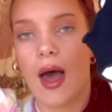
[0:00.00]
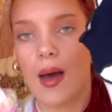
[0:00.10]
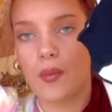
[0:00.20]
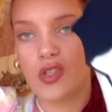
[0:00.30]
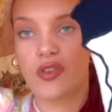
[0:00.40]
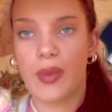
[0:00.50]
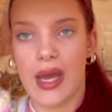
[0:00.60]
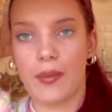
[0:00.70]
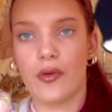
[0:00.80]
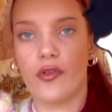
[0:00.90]
um, which I've
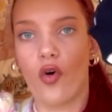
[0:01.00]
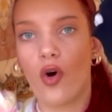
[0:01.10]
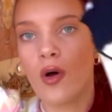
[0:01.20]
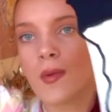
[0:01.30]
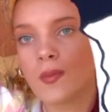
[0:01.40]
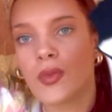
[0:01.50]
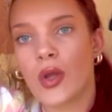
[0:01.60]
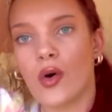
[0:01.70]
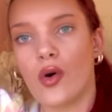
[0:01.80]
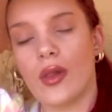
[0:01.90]
paired before,
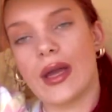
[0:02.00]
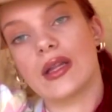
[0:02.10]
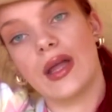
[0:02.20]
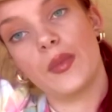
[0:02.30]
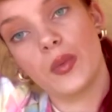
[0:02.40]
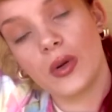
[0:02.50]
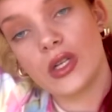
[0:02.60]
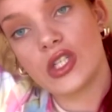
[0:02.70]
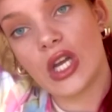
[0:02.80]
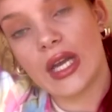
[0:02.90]
or like leopard
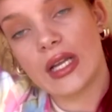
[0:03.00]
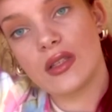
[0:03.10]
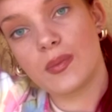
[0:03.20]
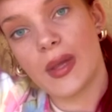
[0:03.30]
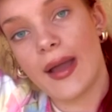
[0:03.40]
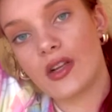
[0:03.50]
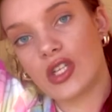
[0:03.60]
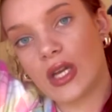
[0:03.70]
print jeans, black